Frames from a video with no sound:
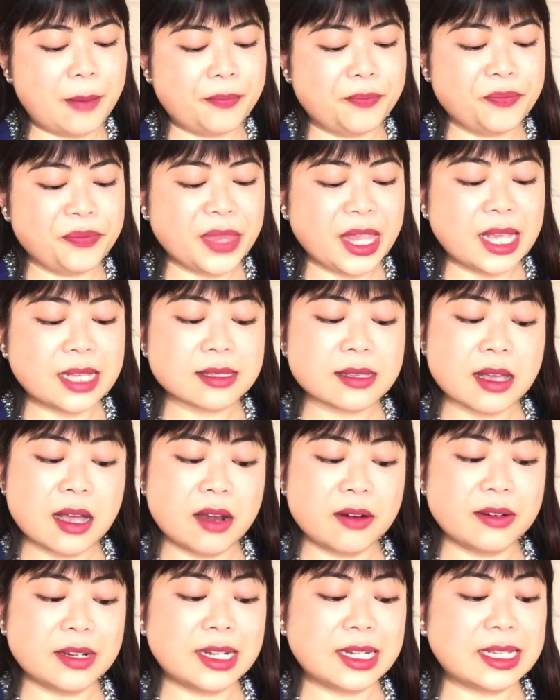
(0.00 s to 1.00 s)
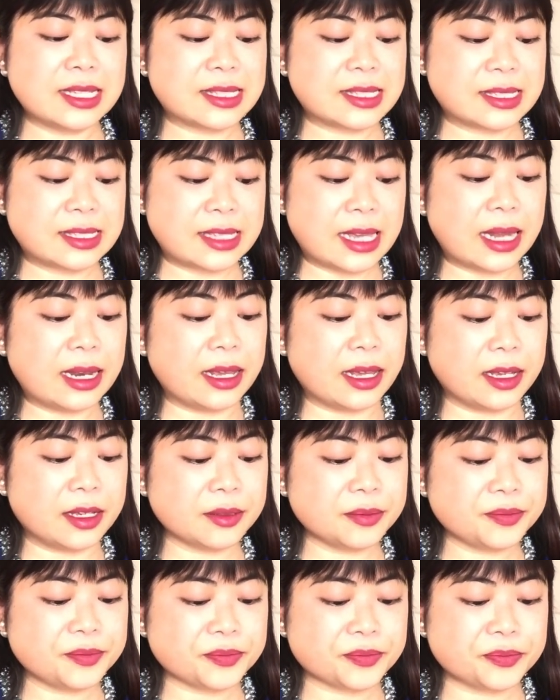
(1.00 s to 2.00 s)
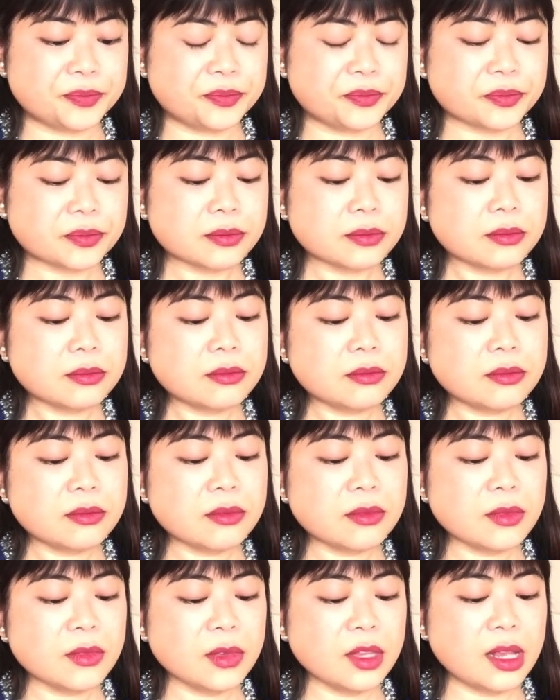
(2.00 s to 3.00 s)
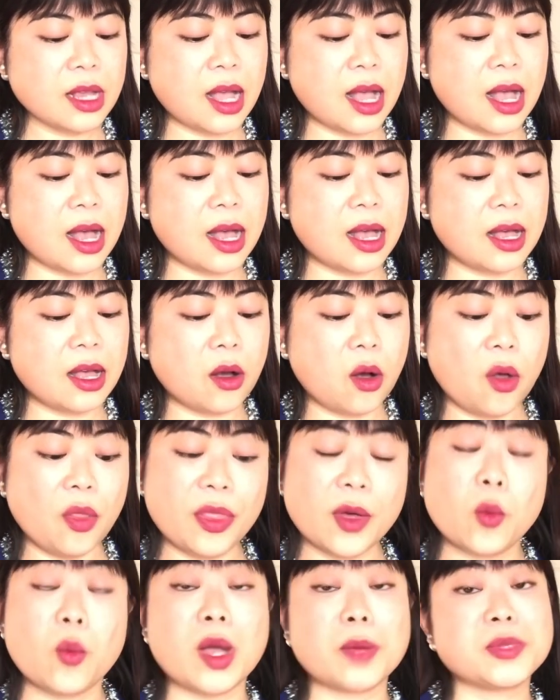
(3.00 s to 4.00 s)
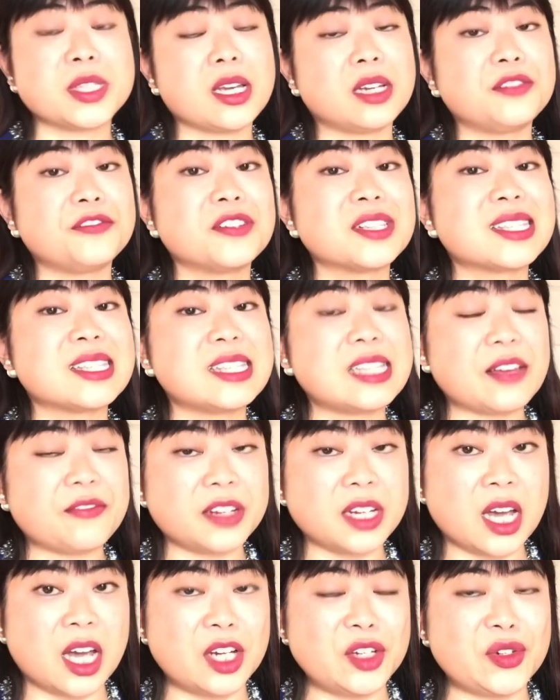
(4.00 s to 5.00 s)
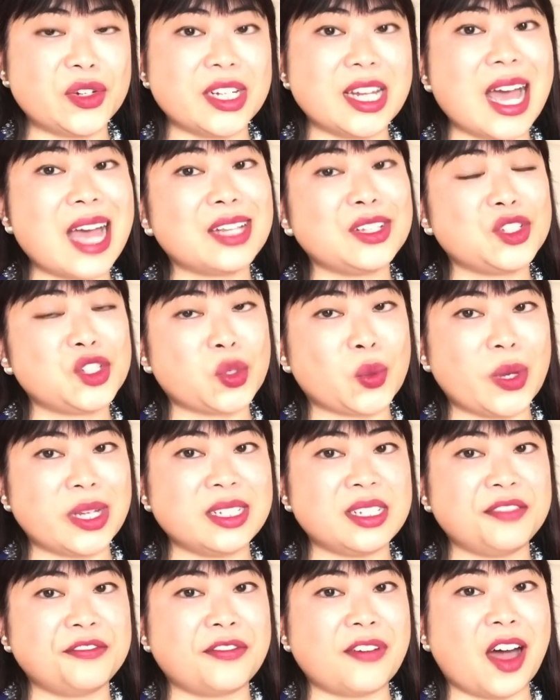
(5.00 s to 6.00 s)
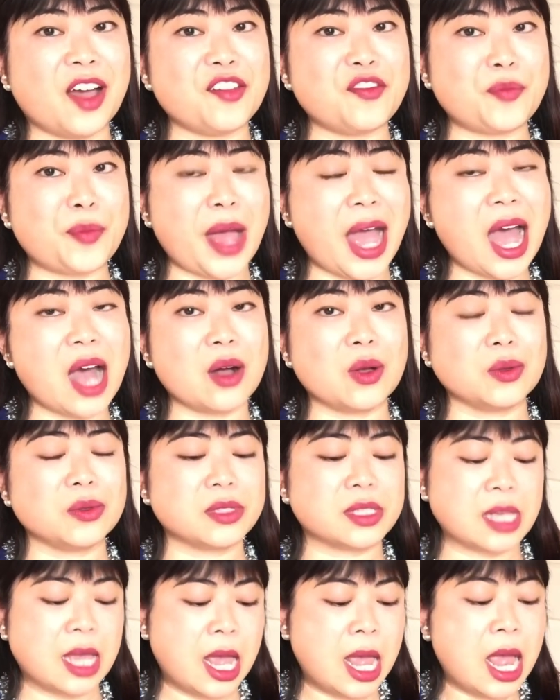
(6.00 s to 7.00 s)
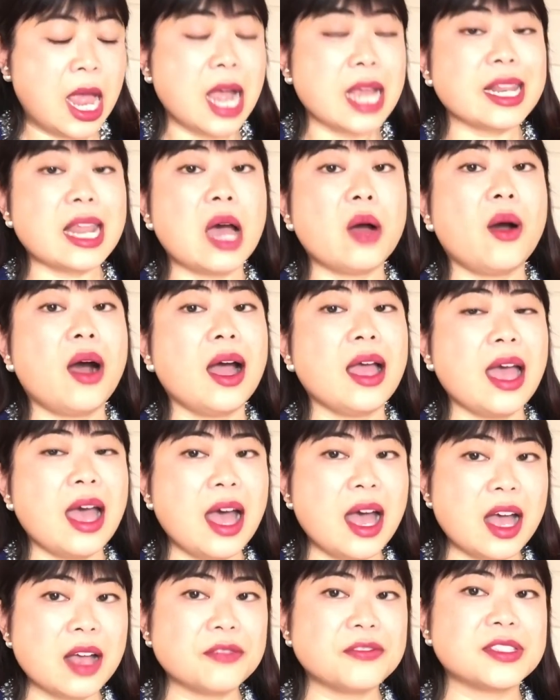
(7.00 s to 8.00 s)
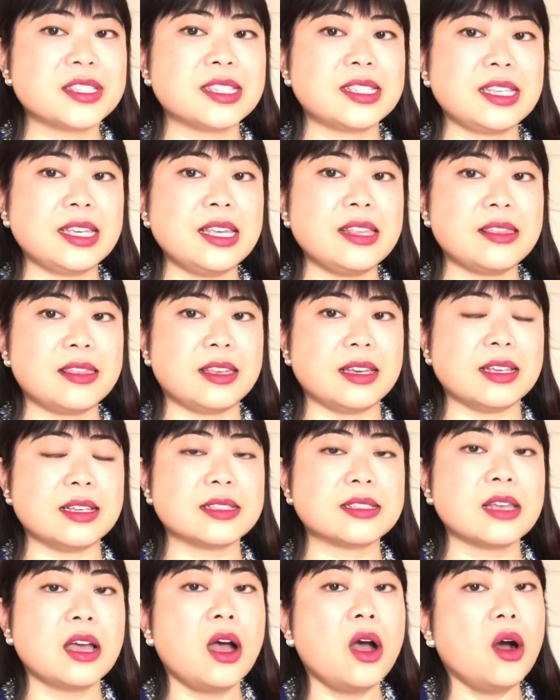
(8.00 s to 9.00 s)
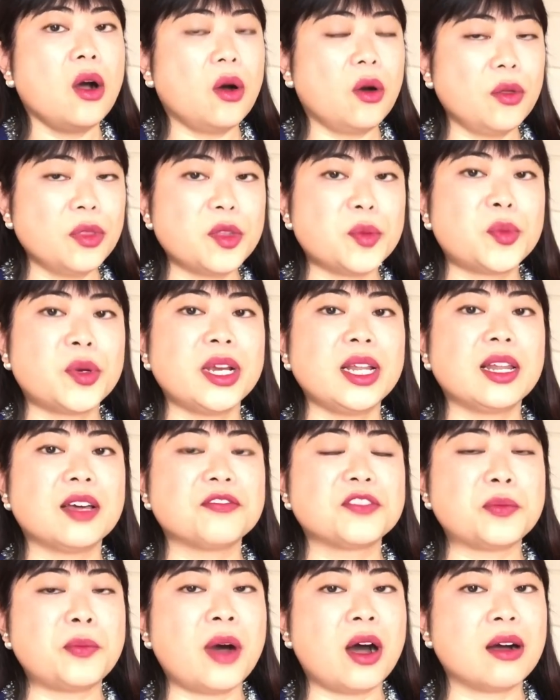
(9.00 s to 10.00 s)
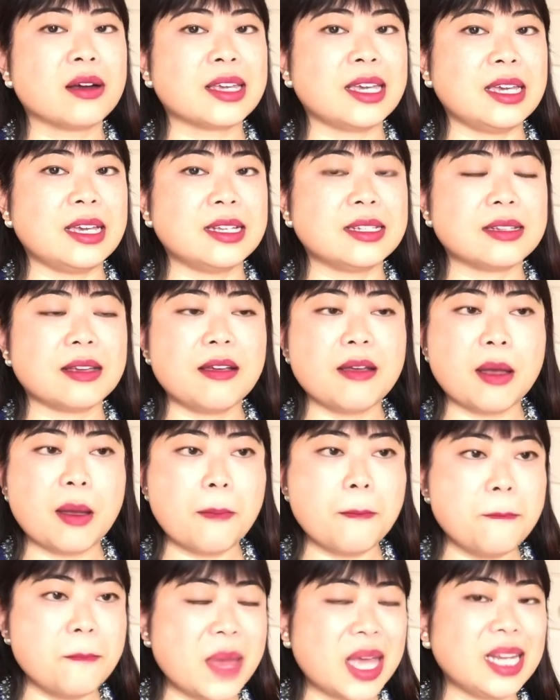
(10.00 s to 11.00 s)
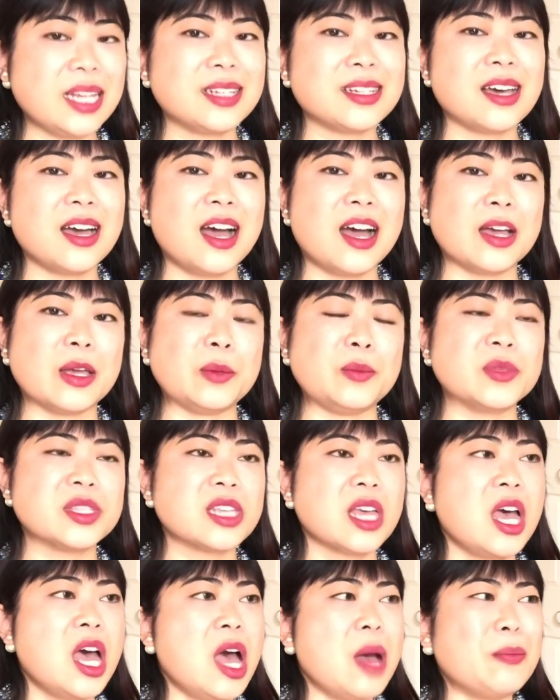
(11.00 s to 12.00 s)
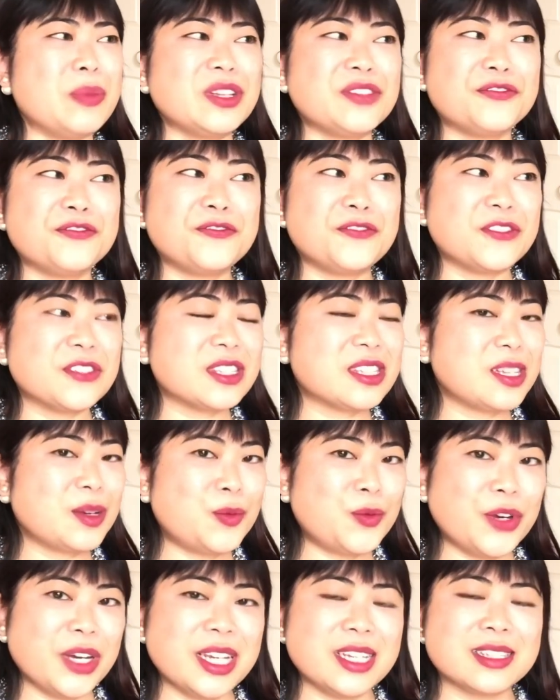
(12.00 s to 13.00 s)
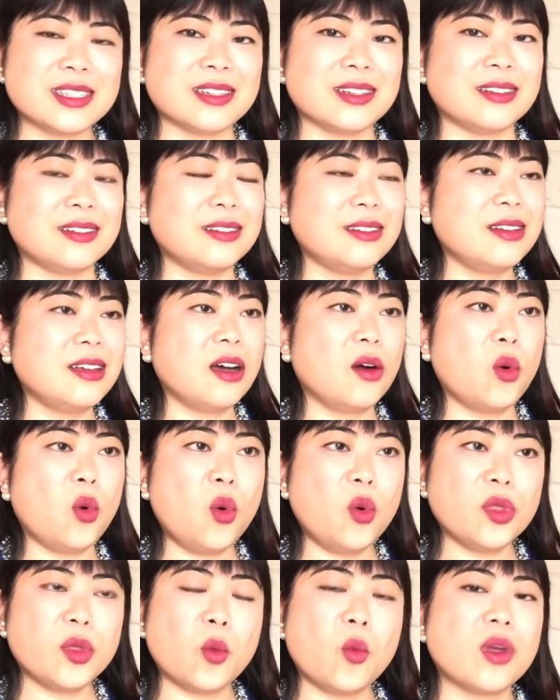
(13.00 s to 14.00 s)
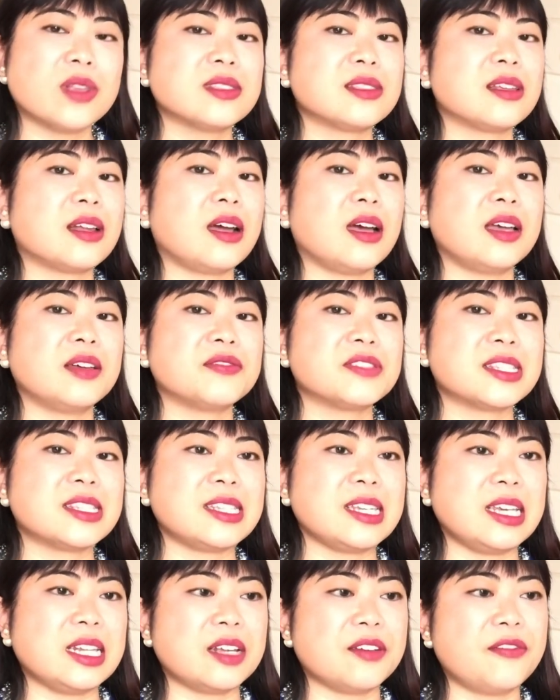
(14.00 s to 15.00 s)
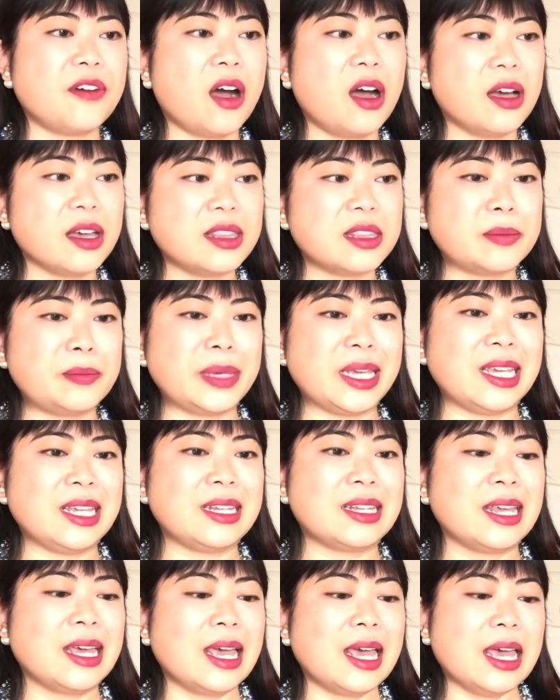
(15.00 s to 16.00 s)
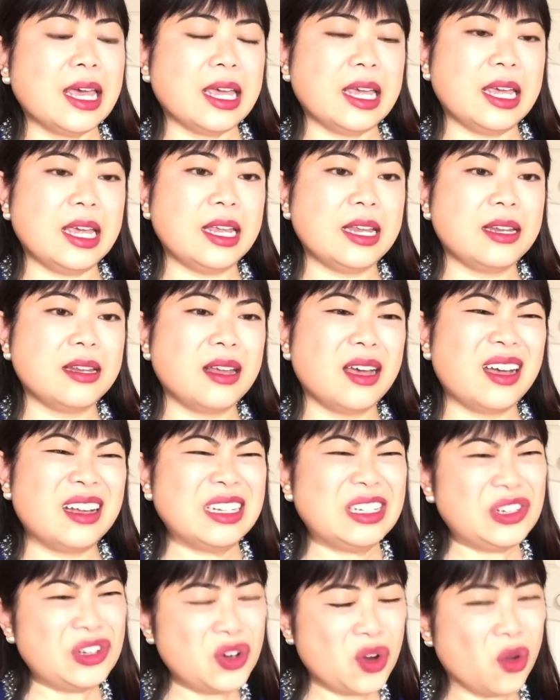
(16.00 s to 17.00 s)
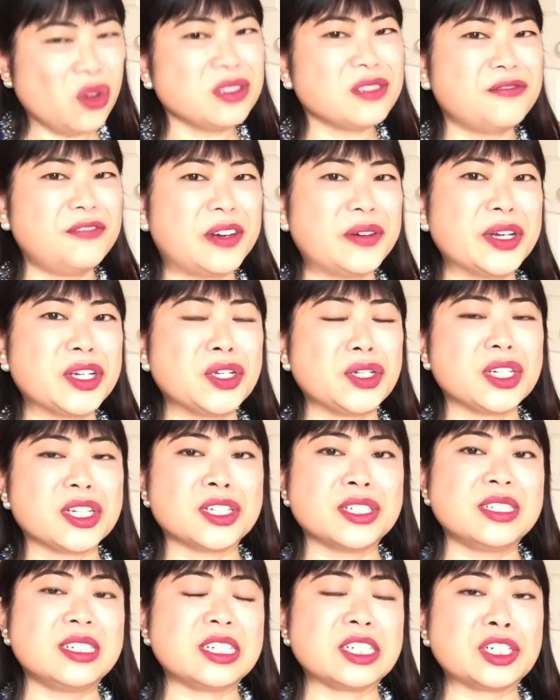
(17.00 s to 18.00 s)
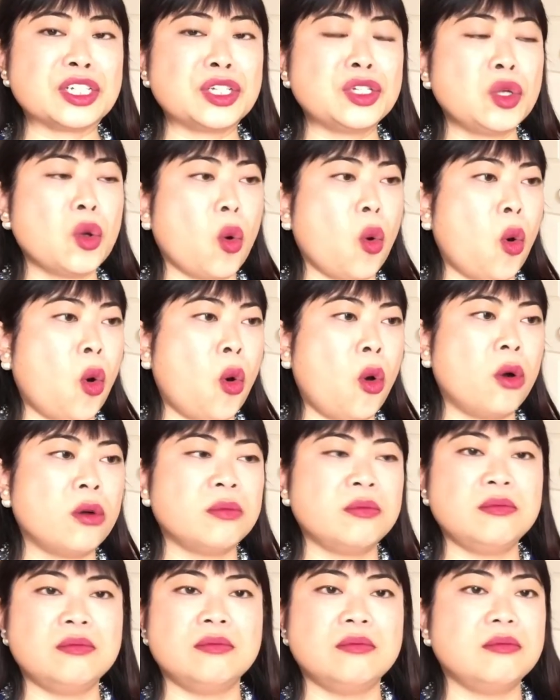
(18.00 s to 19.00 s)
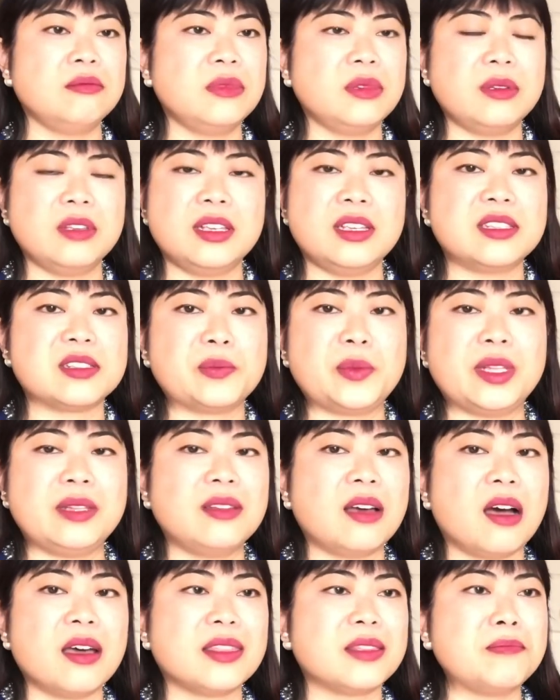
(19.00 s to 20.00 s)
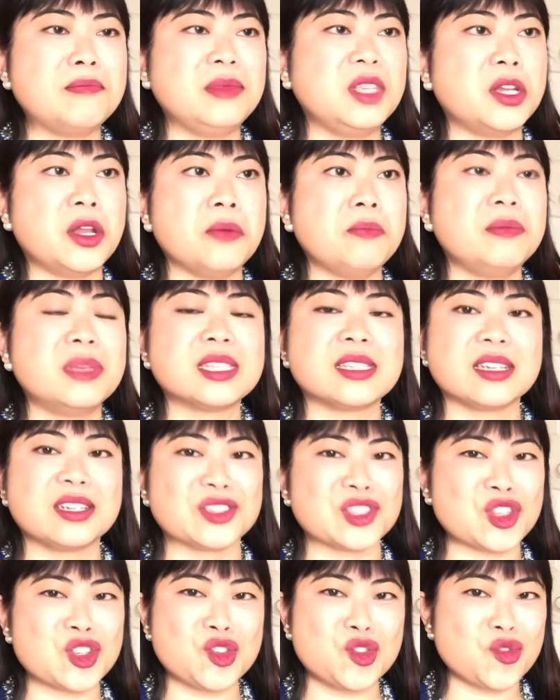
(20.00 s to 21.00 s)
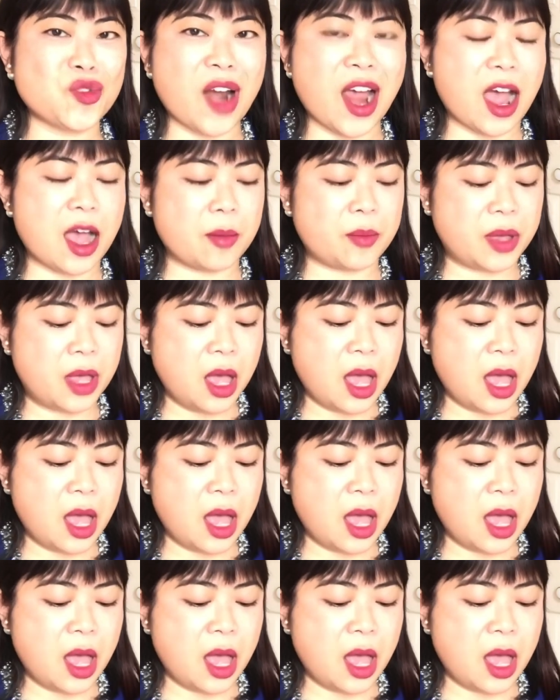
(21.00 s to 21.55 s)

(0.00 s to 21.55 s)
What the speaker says: It's currently selling on their website for £725. Now, I have seen this on the pre-loved market many times, but for some reason, all the ones that I have seen have either been in not very good condition, or it's been either, you know, missing a strap.